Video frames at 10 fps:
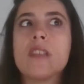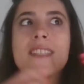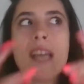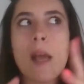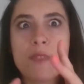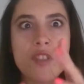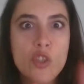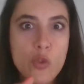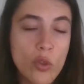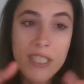adapt
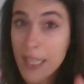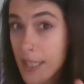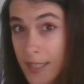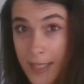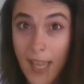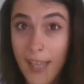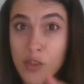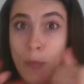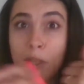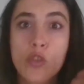your data
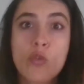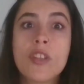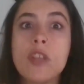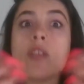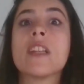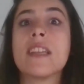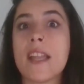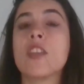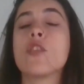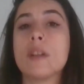stack to make sure that you can
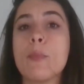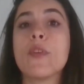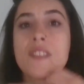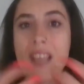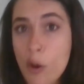get your inputs